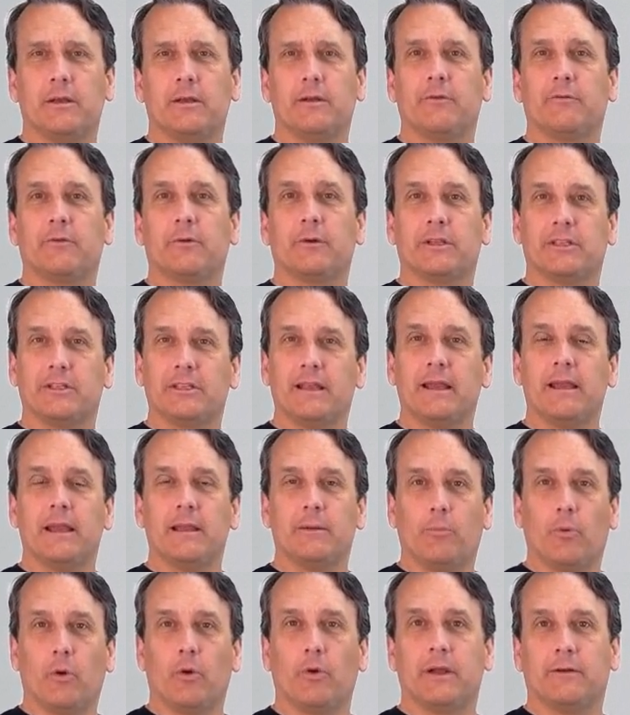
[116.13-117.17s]
for designing
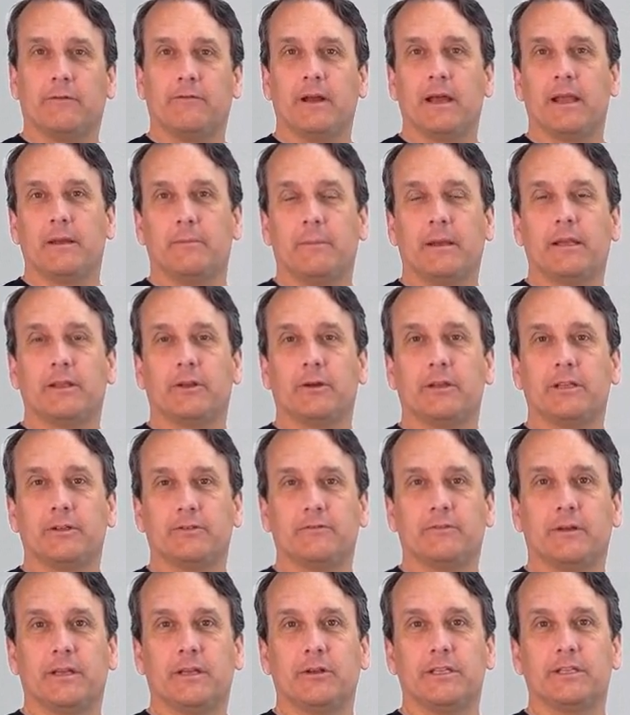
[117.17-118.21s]
more environmentally
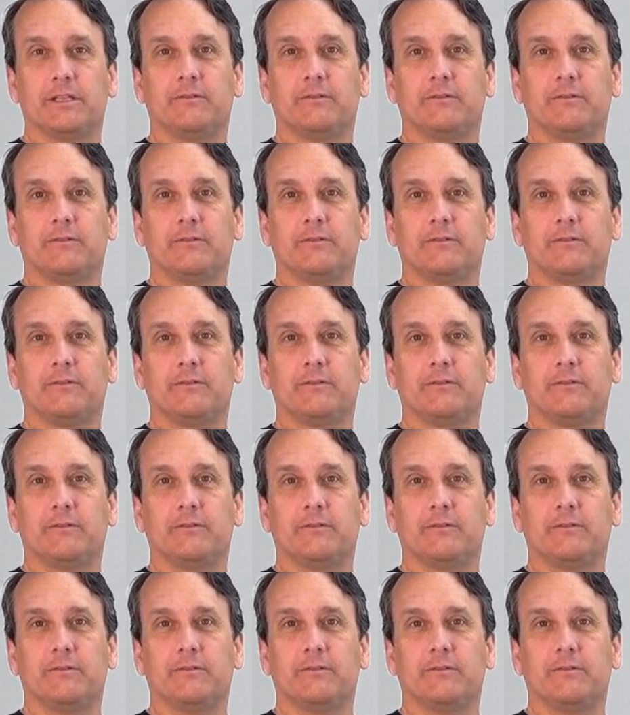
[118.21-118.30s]
friendly